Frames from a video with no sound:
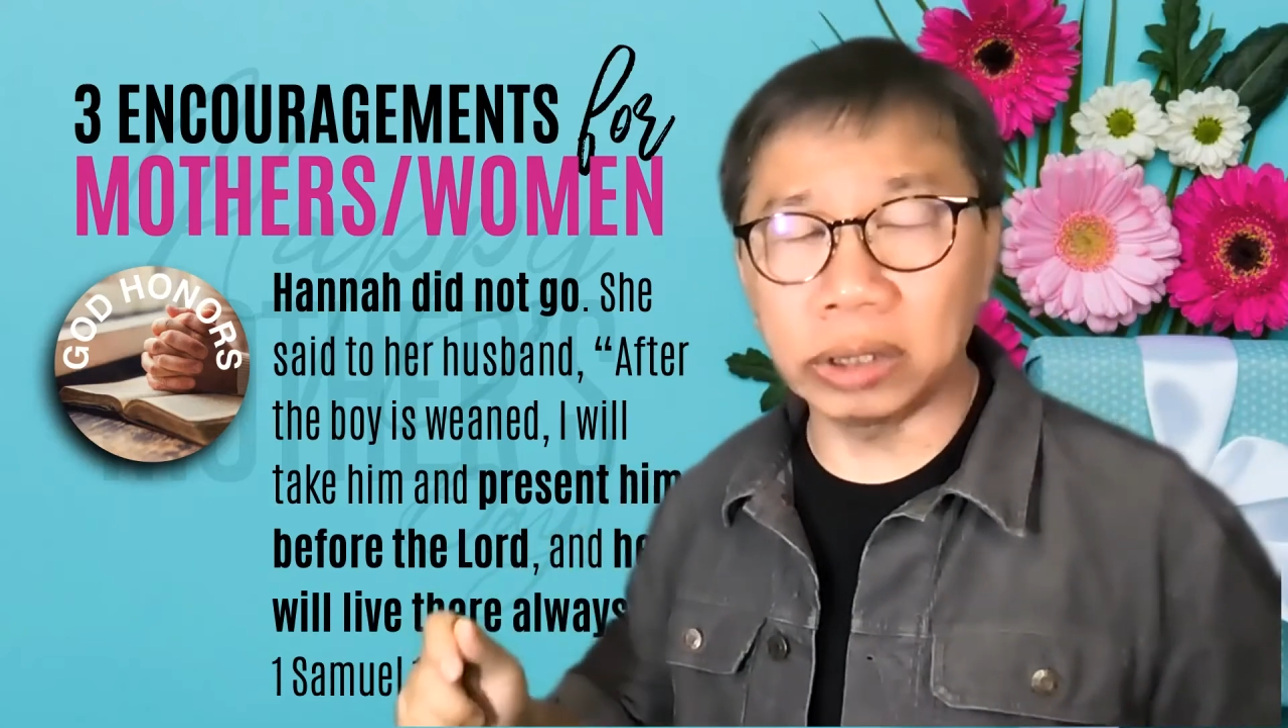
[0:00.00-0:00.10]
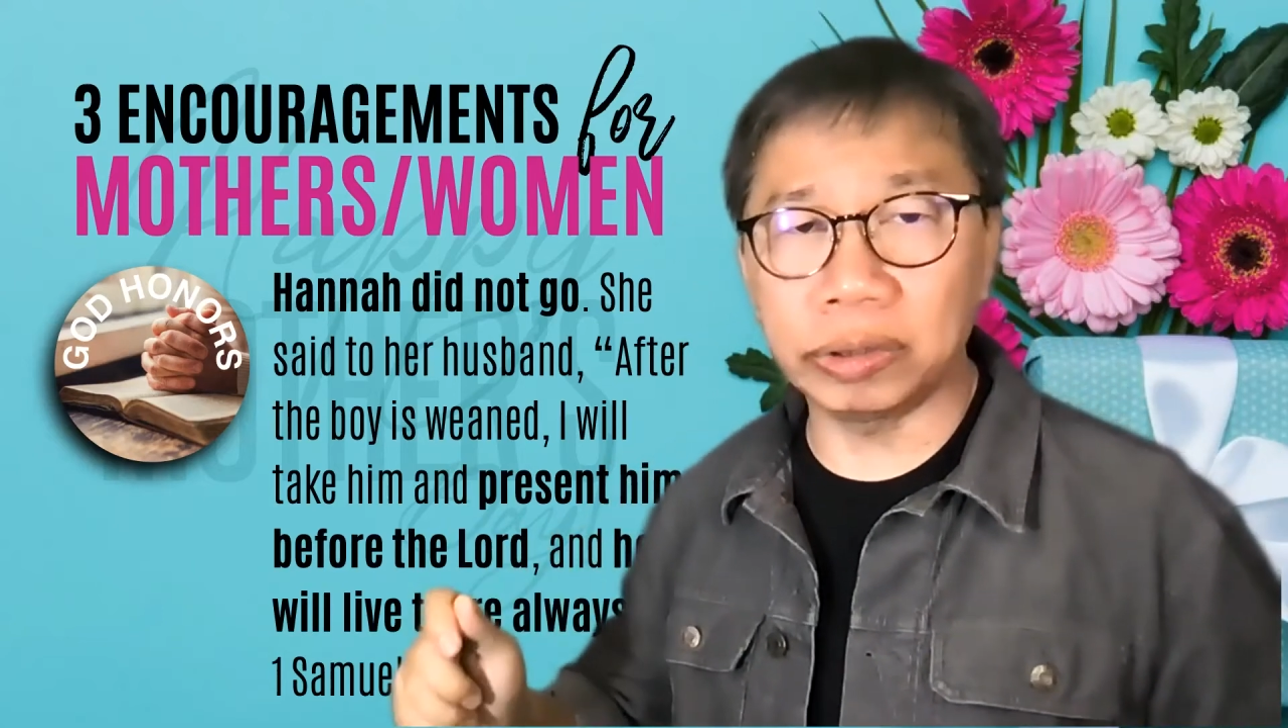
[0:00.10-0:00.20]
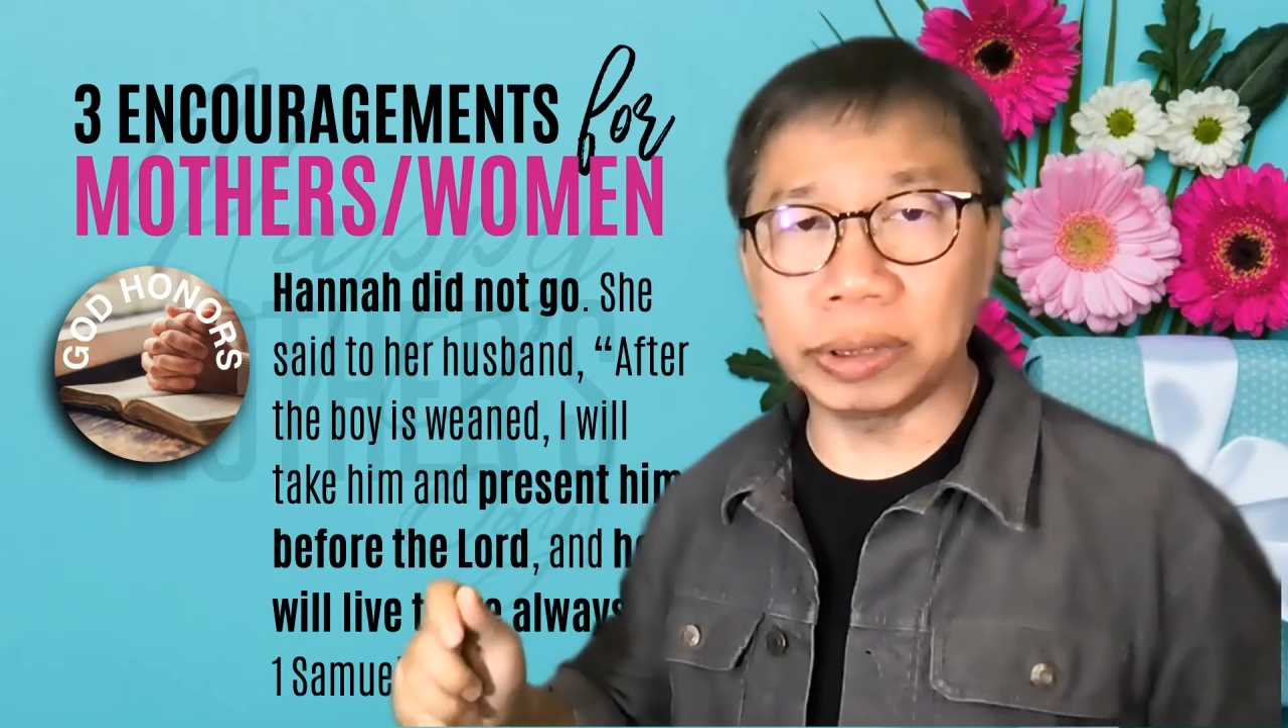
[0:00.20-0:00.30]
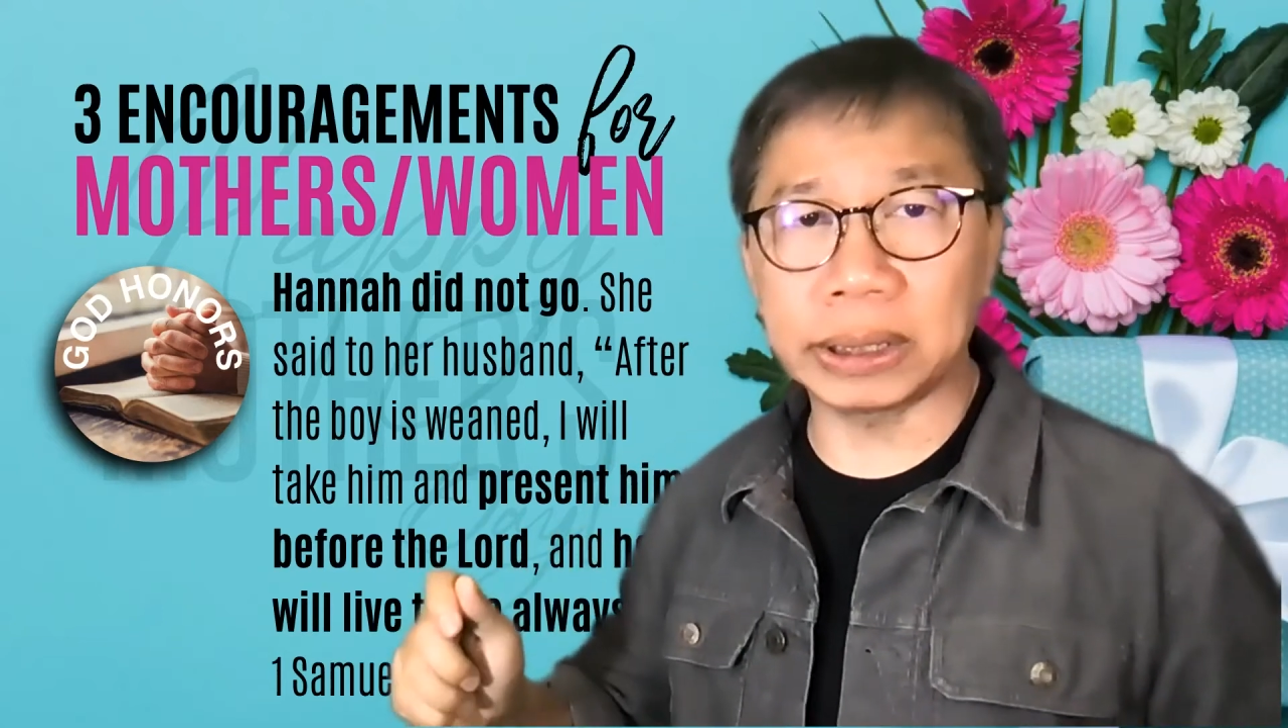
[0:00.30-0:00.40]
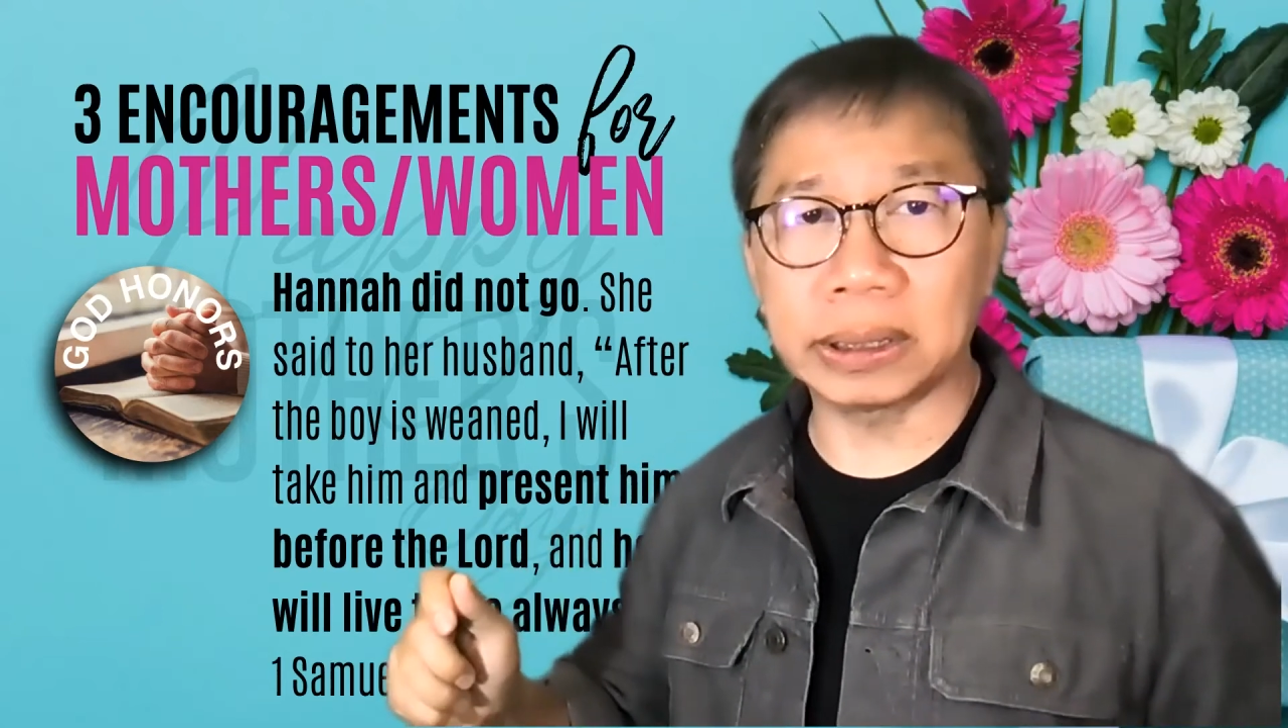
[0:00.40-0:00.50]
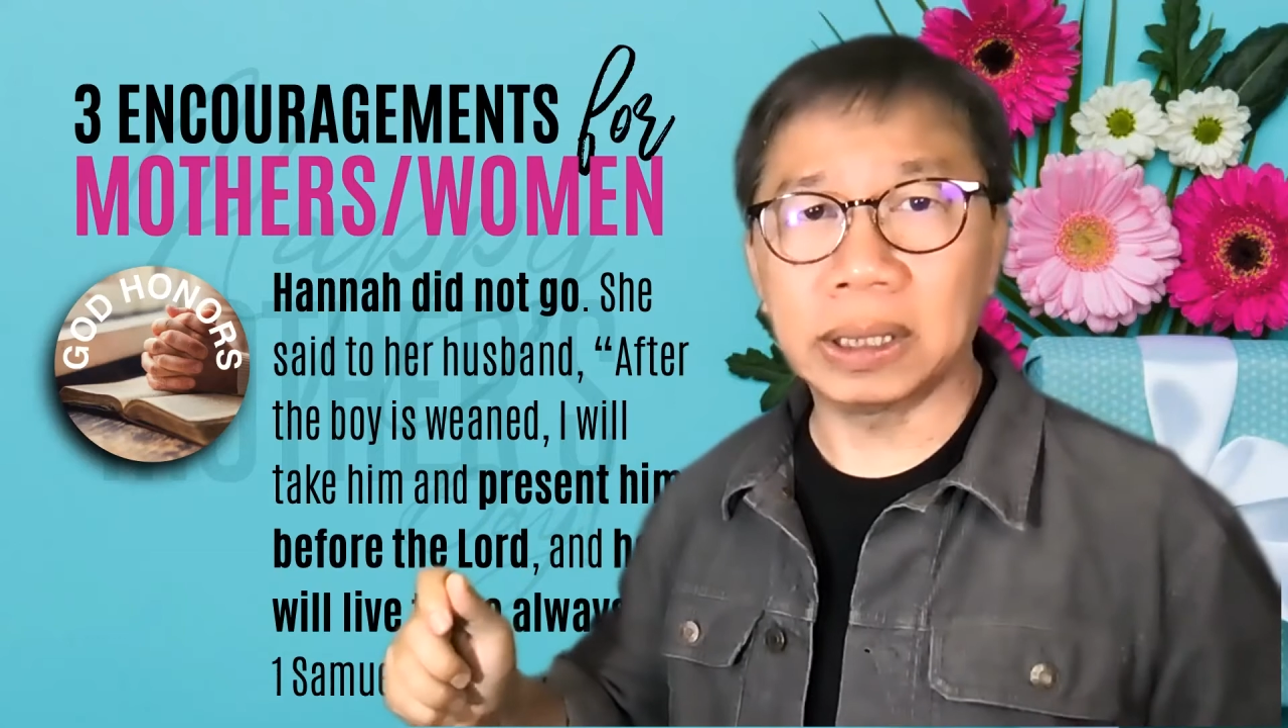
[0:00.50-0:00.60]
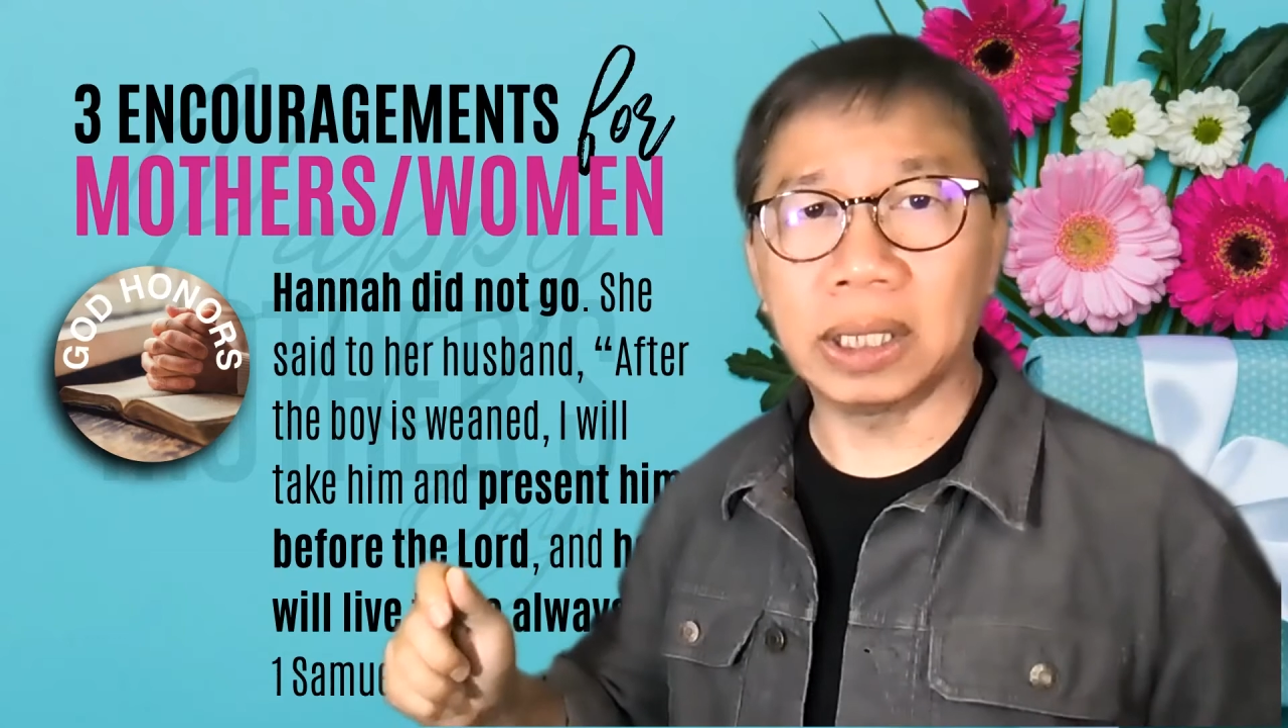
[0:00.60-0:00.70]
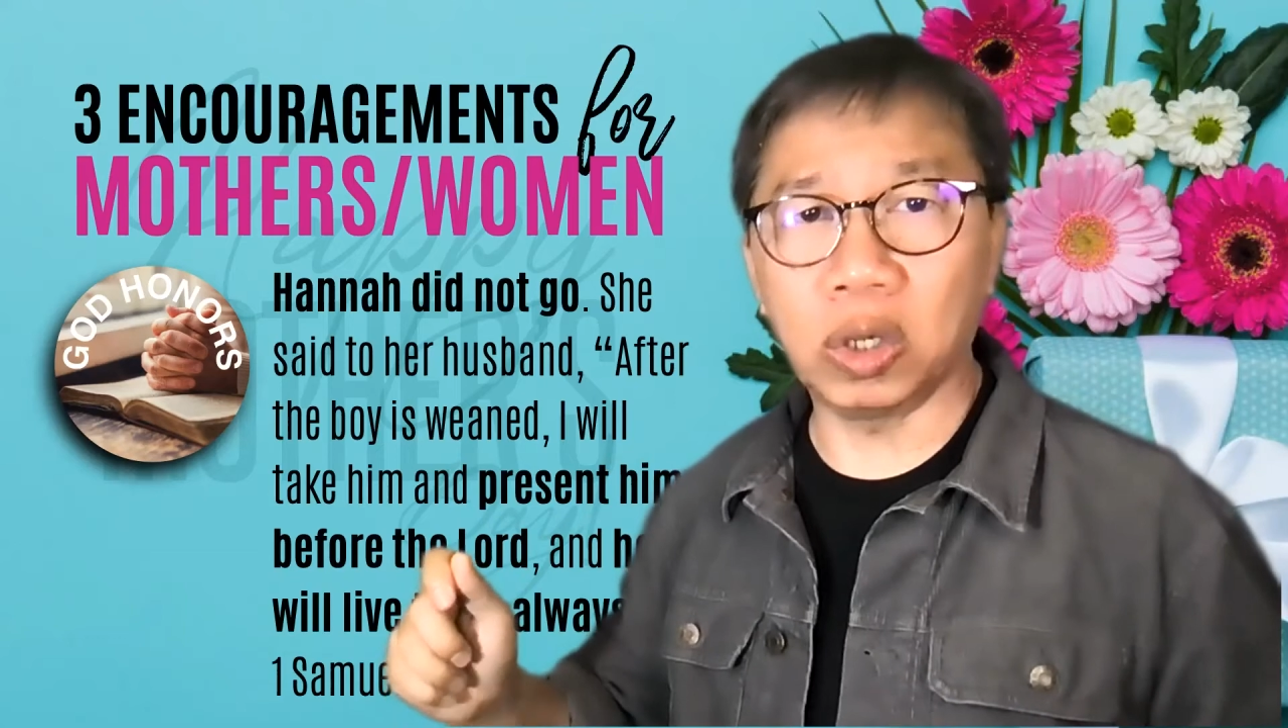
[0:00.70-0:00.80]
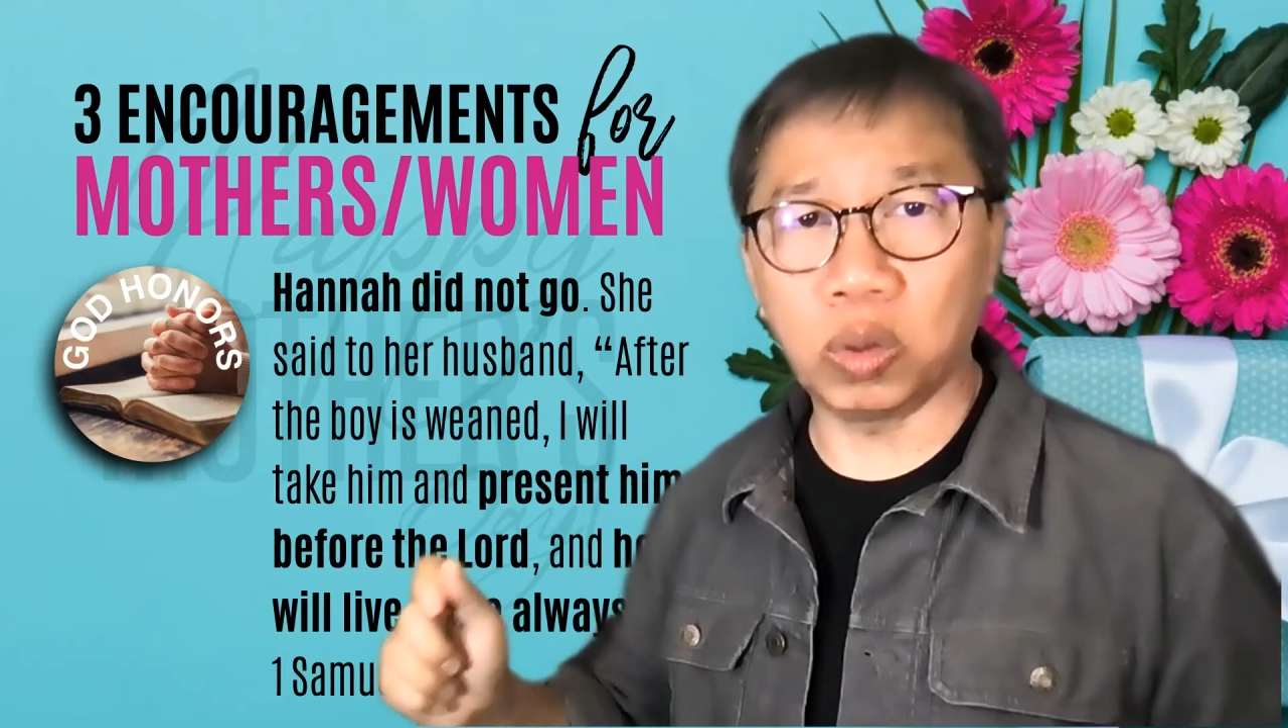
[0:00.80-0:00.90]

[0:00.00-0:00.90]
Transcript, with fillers: honoring